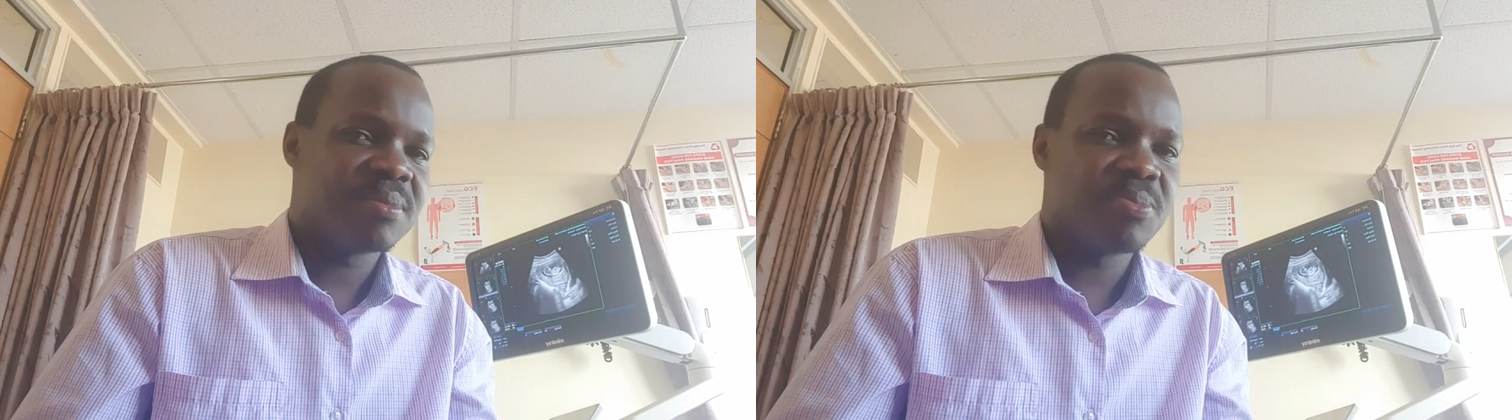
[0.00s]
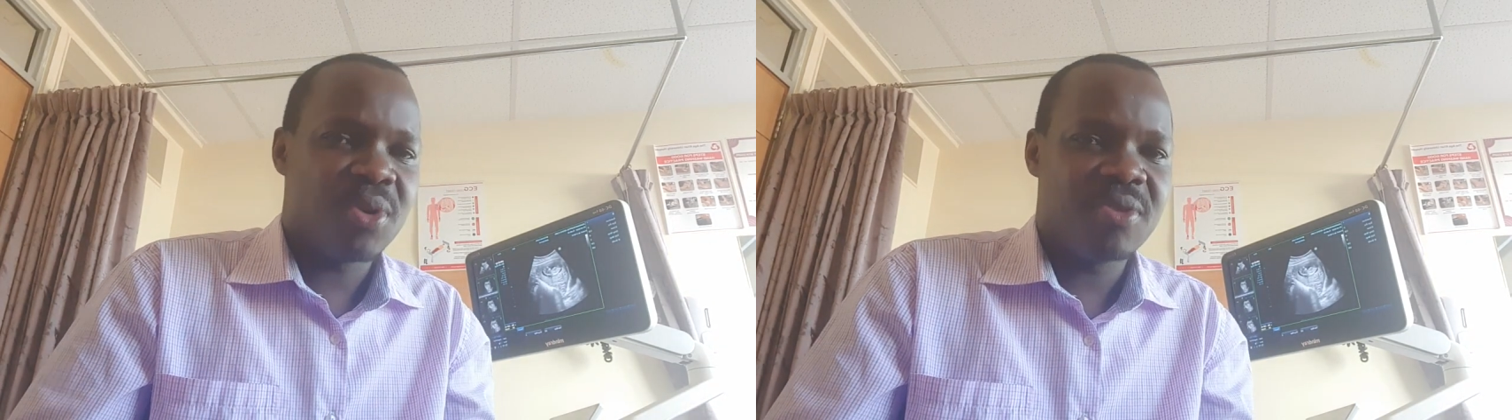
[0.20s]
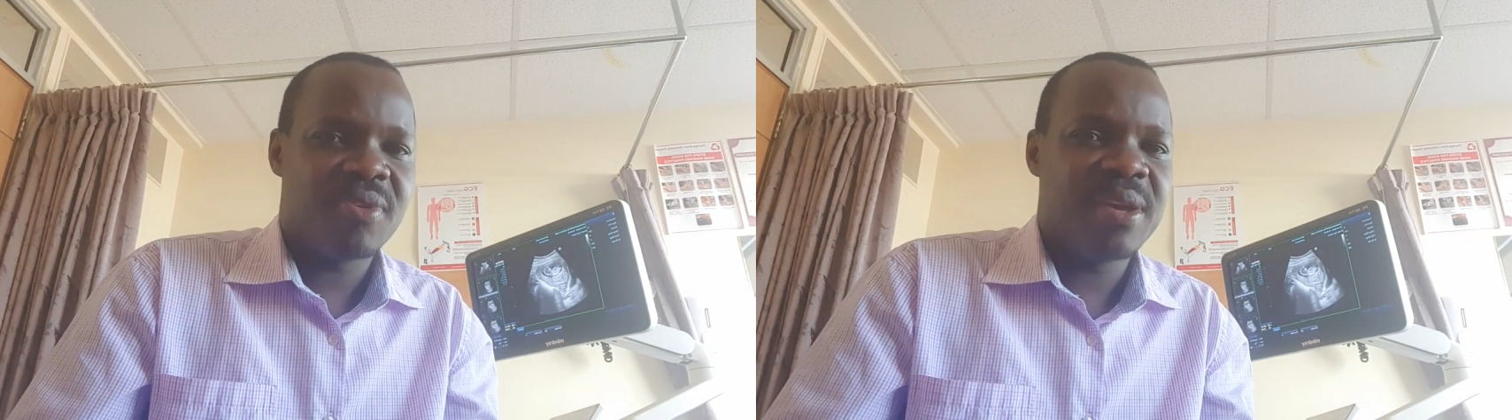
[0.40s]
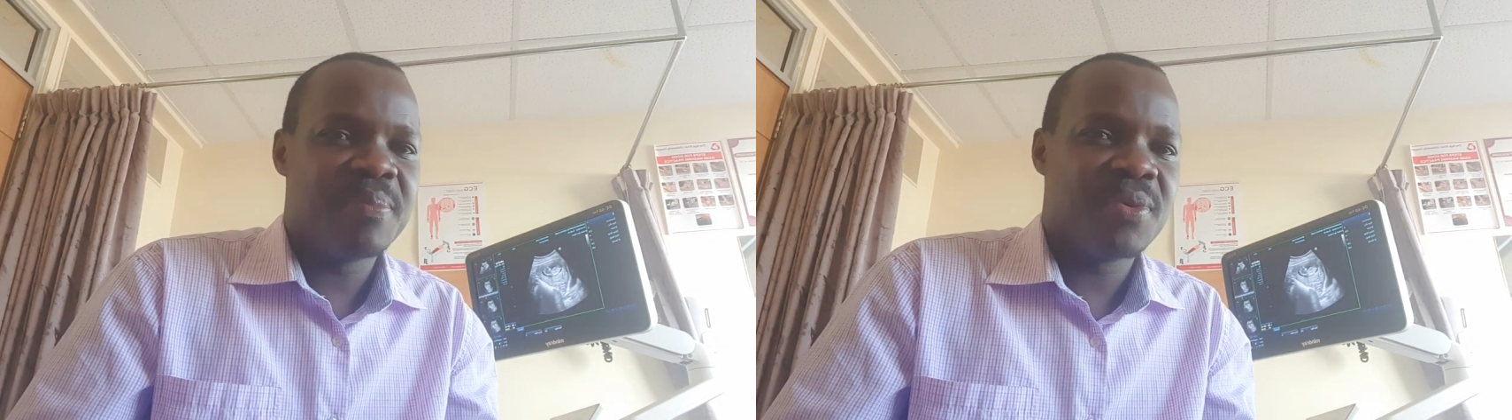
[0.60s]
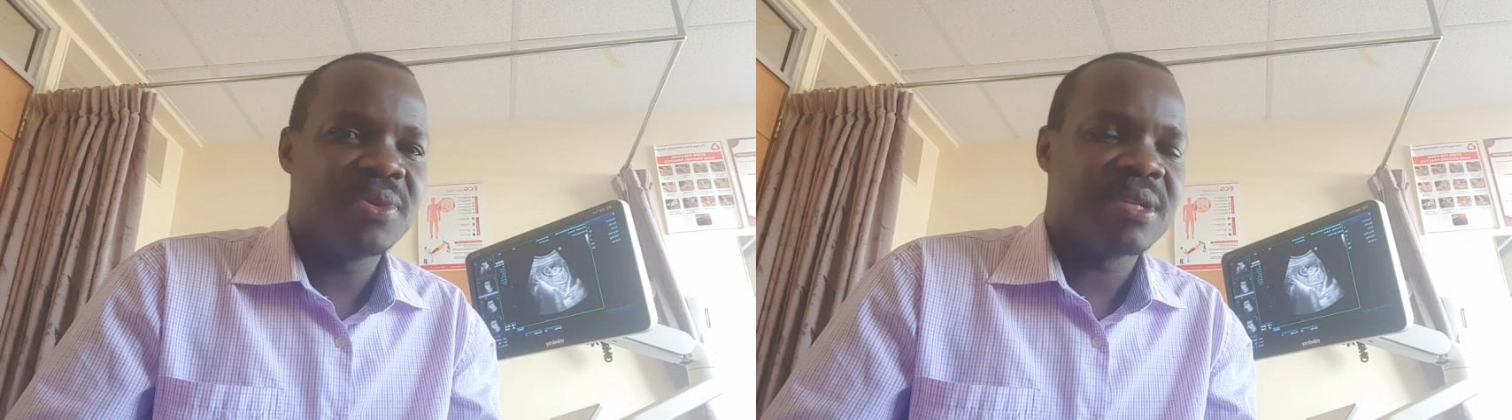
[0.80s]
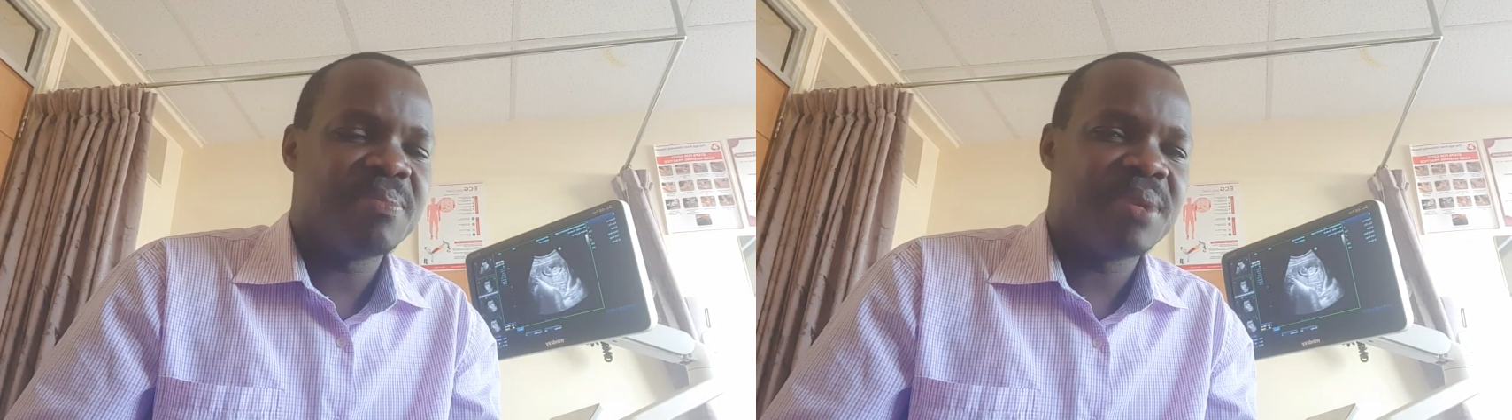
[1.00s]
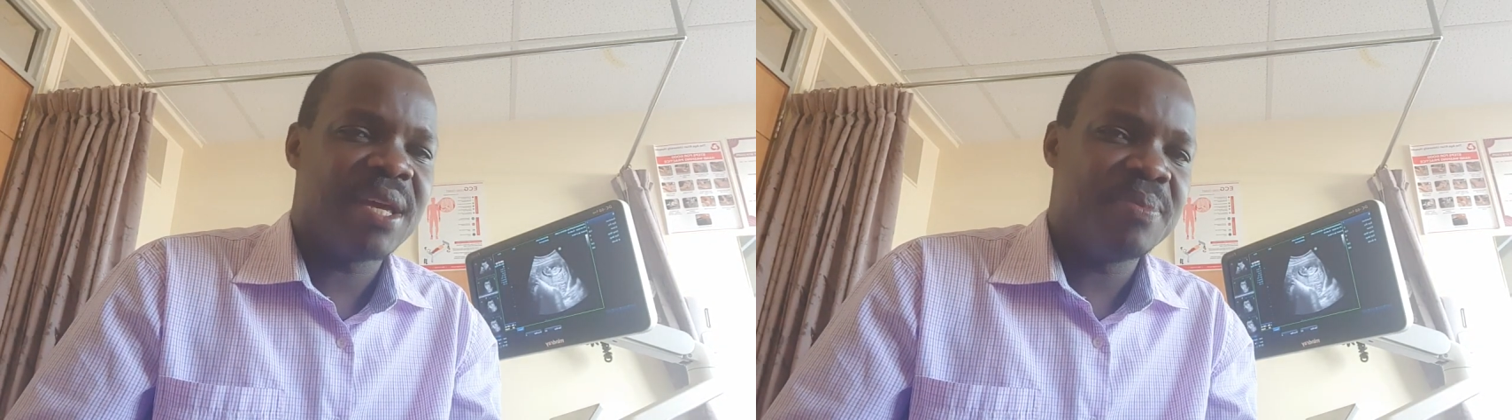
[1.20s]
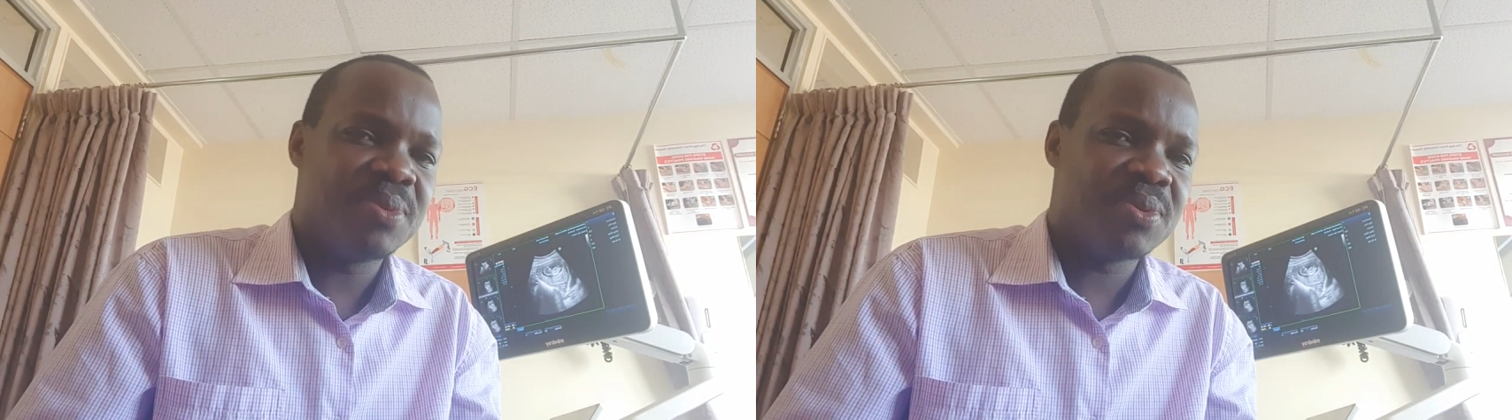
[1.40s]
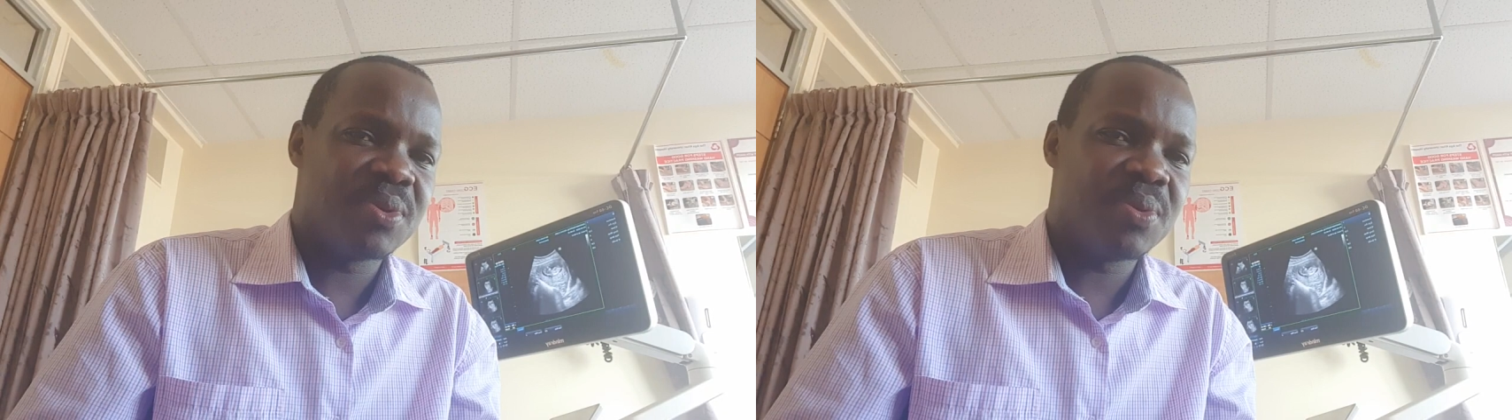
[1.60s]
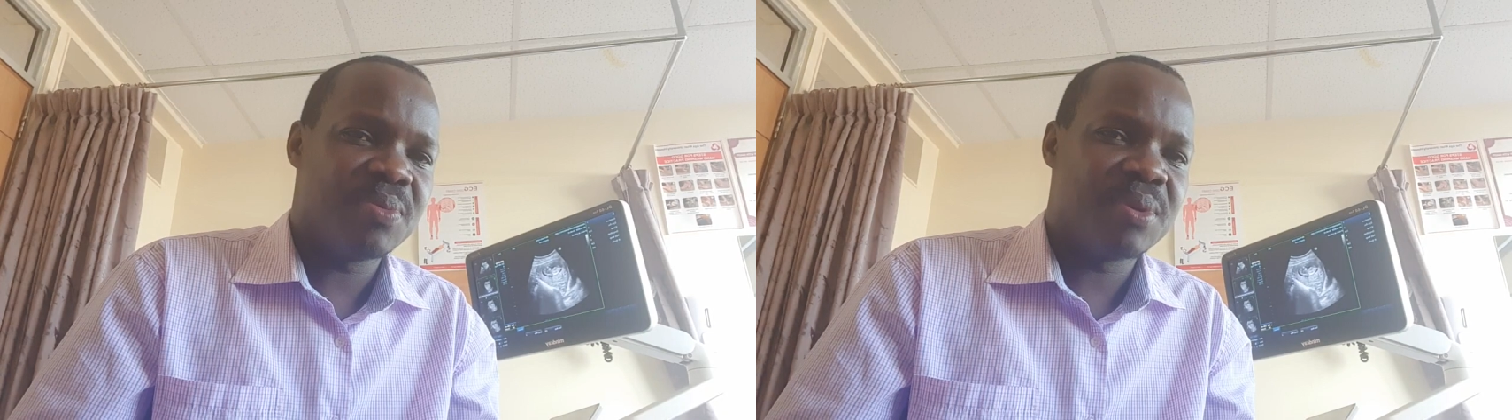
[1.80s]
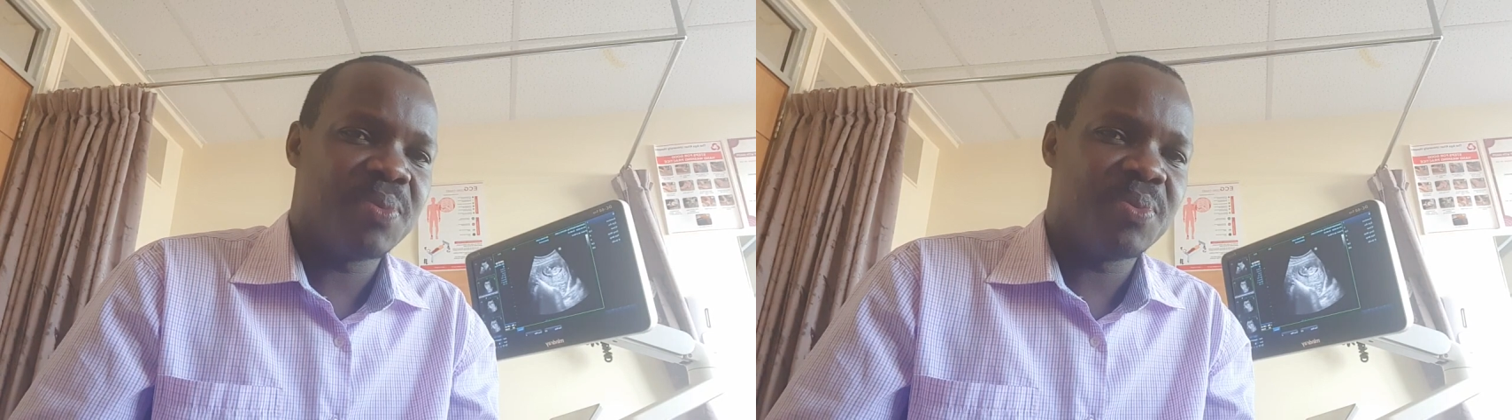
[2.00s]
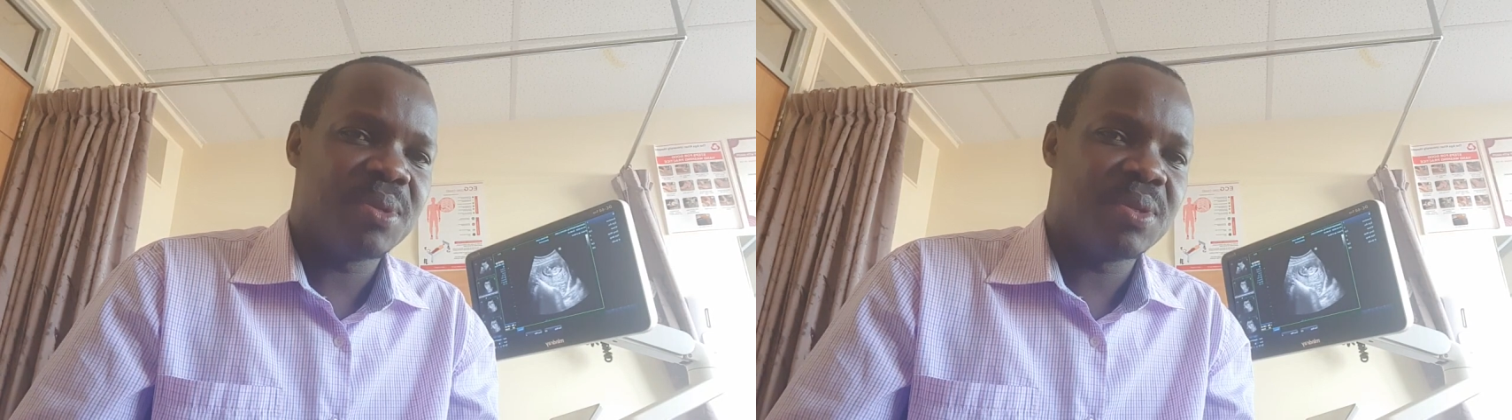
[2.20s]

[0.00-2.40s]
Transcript: Small fibroids, sometimes the